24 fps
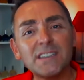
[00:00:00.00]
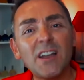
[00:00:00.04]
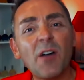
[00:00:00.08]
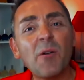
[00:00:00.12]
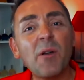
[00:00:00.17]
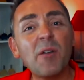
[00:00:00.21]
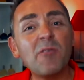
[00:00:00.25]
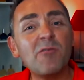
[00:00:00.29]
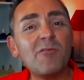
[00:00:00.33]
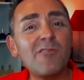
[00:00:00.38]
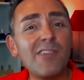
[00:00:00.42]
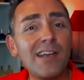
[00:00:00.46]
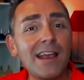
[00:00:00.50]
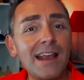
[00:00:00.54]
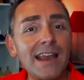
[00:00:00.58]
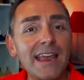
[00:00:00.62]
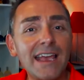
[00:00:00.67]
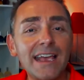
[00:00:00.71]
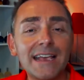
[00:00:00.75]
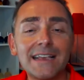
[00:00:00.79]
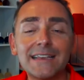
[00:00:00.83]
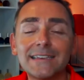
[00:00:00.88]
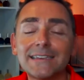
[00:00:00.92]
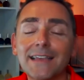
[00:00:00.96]
Now, it
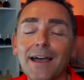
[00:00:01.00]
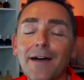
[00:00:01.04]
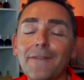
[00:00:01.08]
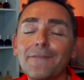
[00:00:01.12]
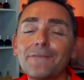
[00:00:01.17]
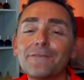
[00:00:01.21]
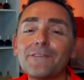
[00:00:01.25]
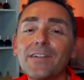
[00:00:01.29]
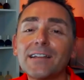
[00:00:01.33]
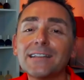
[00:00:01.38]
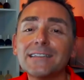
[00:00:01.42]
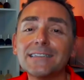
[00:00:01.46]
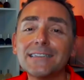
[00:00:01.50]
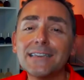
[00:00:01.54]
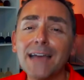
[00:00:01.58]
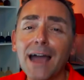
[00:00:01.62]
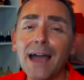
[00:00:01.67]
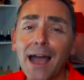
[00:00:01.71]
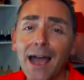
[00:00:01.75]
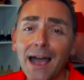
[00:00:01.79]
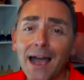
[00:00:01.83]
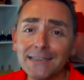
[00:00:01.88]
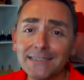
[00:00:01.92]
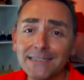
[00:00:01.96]
really is a
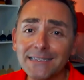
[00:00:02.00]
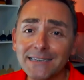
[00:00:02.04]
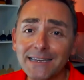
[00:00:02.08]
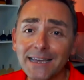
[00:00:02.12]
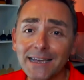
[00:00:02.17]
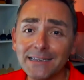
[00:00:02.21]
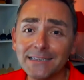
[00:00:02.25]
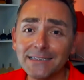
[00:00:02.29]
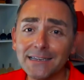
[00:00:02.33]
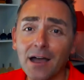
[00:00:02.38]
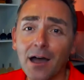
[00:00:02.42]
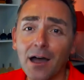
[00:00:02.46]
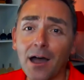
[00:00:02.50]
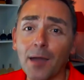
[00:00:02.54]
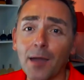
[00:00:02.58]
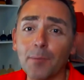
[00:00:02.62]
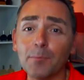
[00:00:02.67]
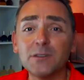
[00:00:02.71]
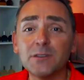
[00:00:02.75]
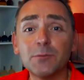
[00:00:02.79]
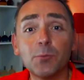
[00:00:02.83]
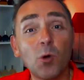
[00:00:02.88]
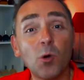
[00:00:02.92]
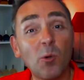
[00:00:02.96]
fantastic
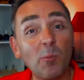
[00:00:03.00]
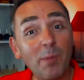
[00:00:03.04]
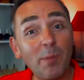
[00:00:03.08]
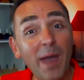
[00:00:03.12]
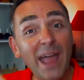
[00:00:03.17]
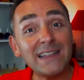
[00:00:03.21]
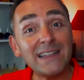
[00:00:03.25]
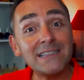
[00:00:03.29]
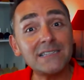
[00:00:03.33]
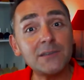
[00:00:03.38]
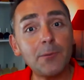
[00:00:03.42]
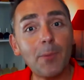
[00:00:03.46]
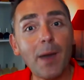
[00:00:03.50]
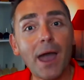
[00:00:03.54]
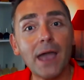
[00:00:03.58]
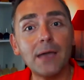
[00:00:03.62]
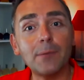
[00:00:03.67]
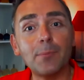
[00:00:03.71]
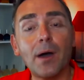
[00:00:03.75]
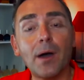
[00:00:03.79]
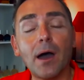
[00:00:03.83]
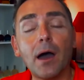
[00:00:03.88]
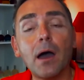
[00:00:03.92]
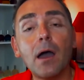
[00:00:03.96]
time to put pen to
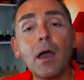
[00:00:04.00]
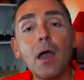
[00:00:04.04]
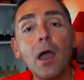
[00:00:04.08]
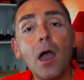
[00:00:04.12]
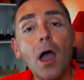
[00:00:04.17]
paper